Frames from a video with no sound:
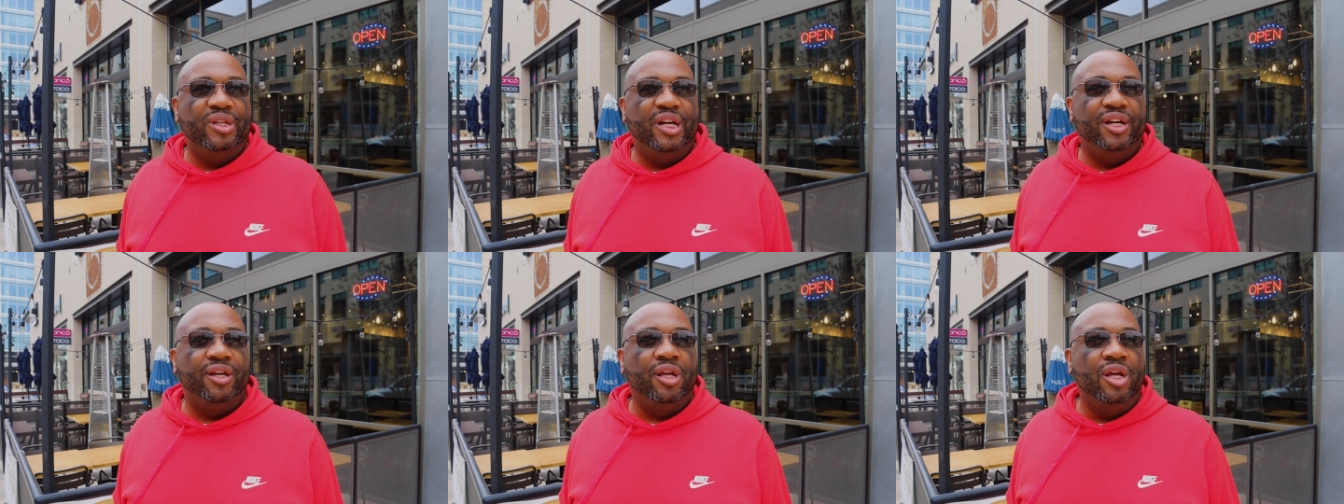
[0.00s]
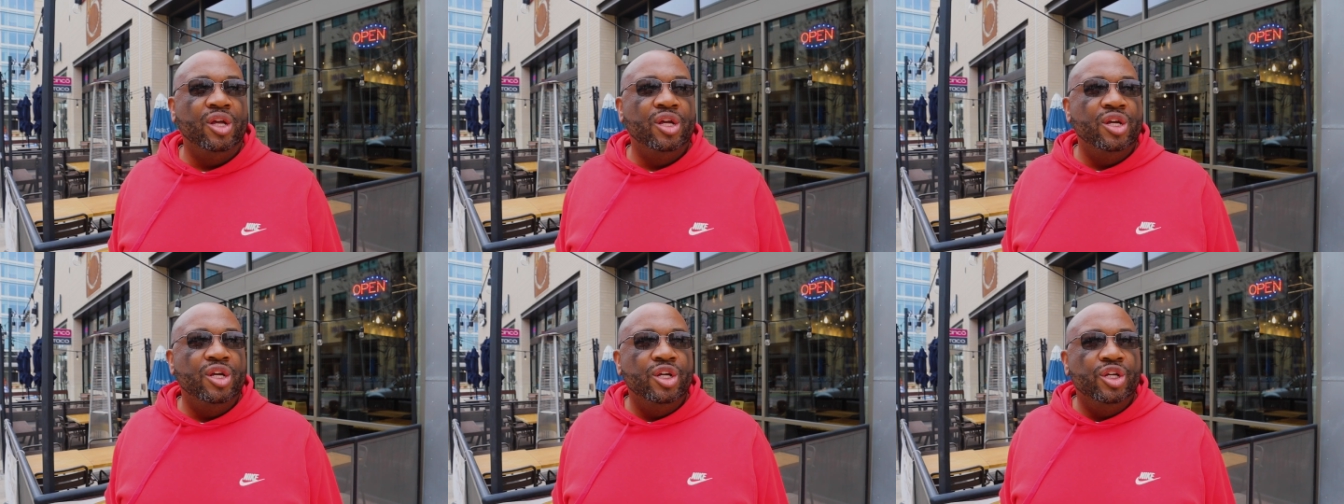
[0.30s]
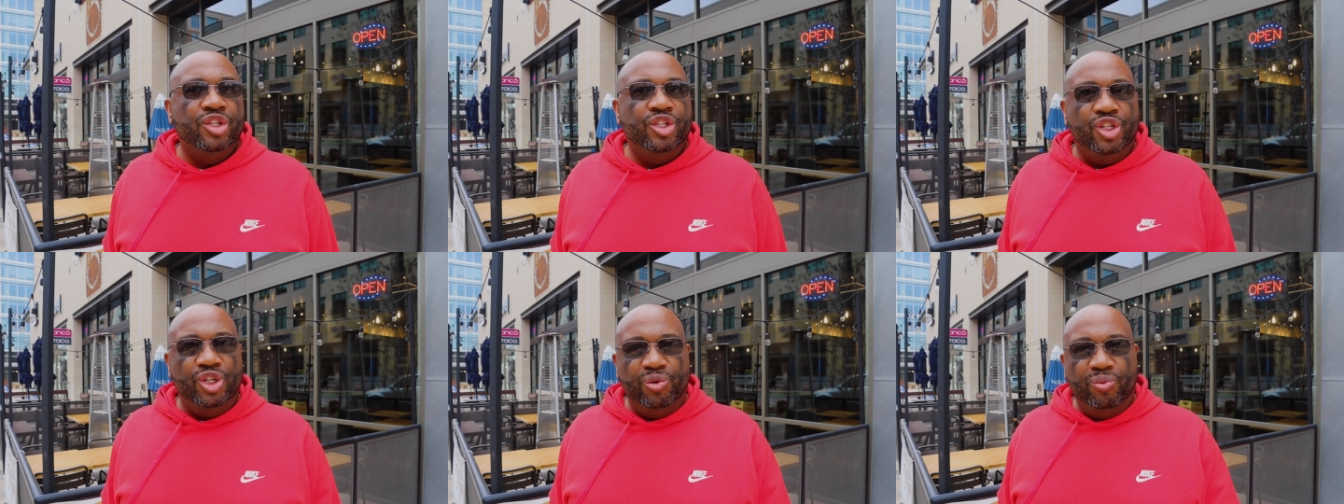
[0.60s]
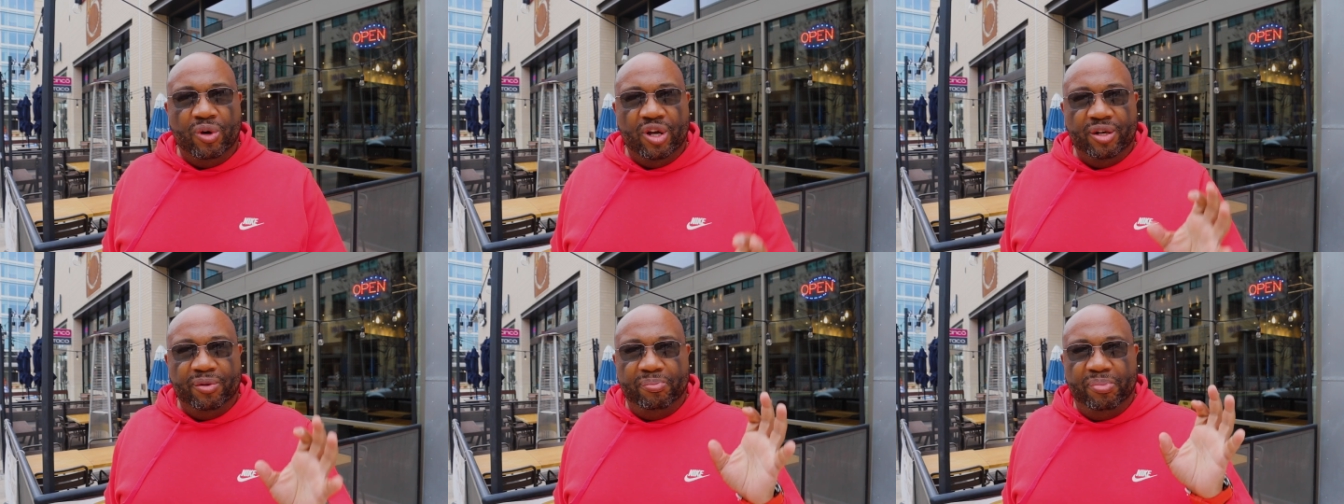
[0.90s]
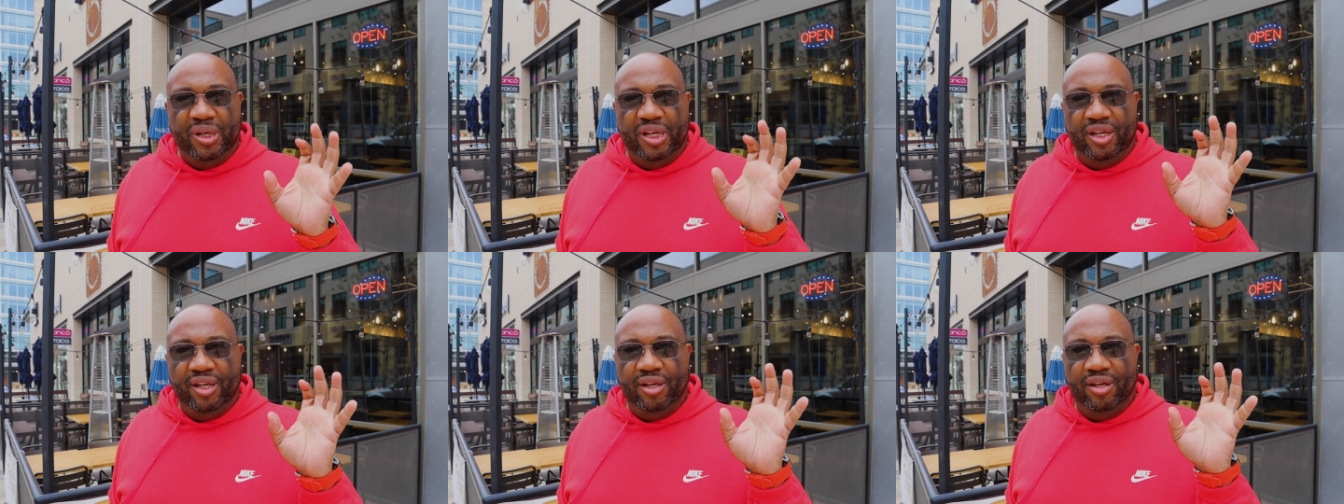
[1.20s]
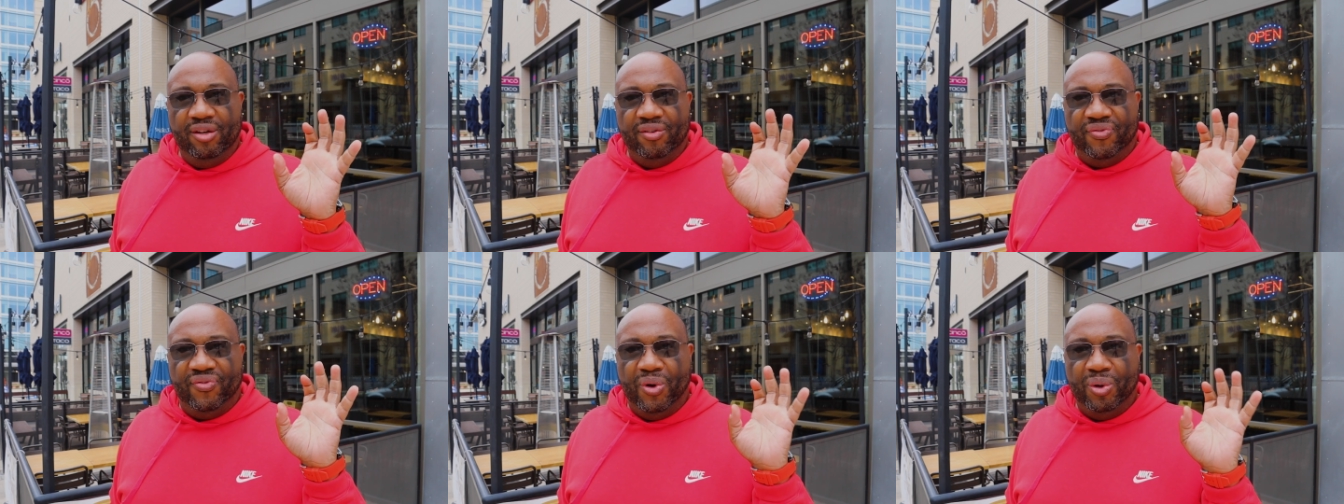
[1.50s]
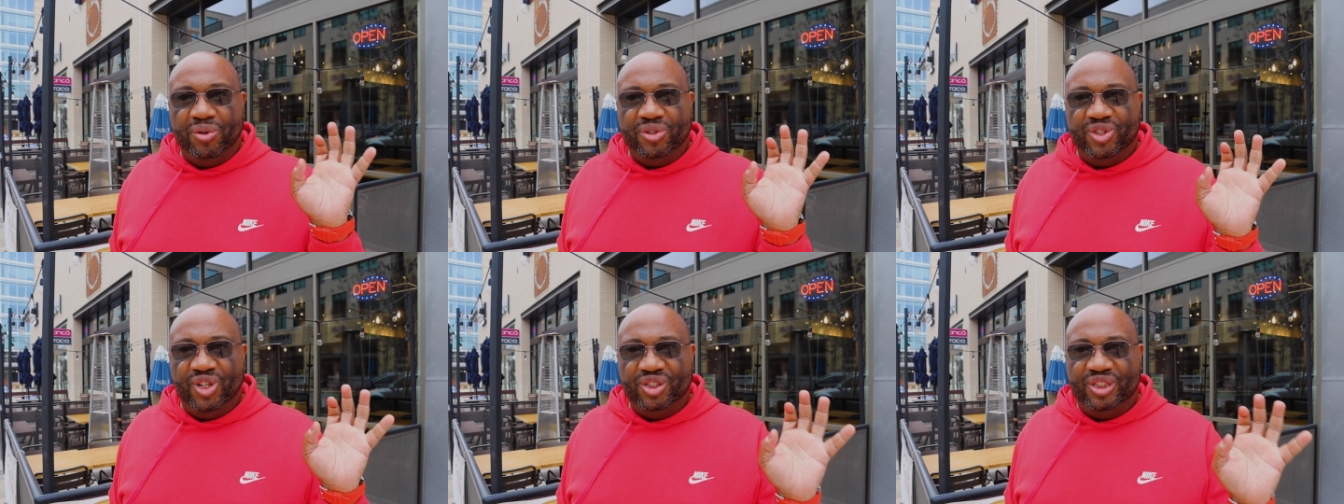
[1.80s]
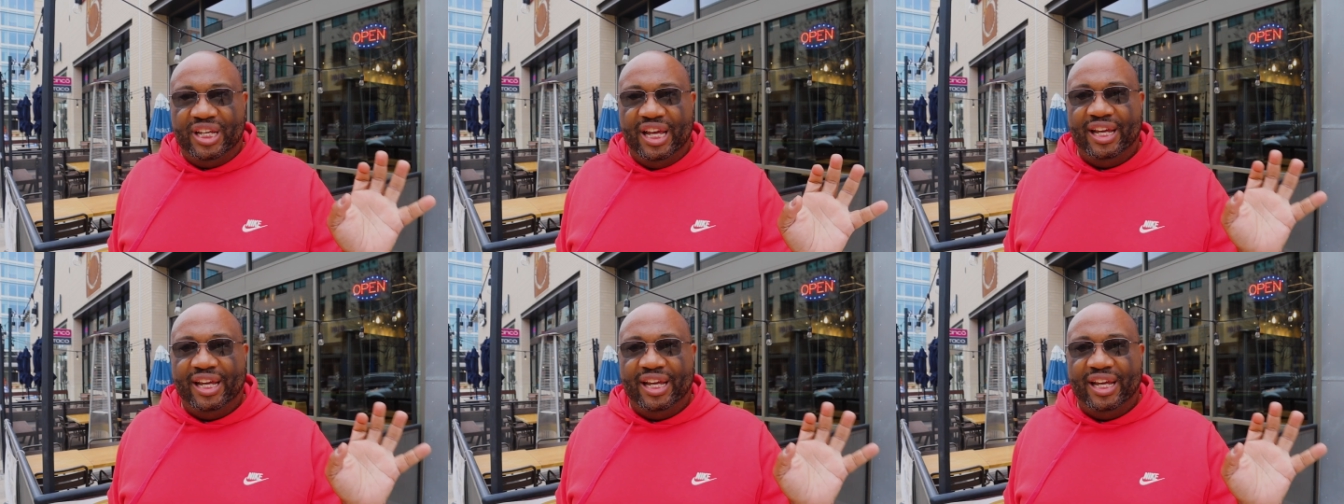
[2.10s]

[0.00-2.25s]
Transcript: Like, do you want to be focused on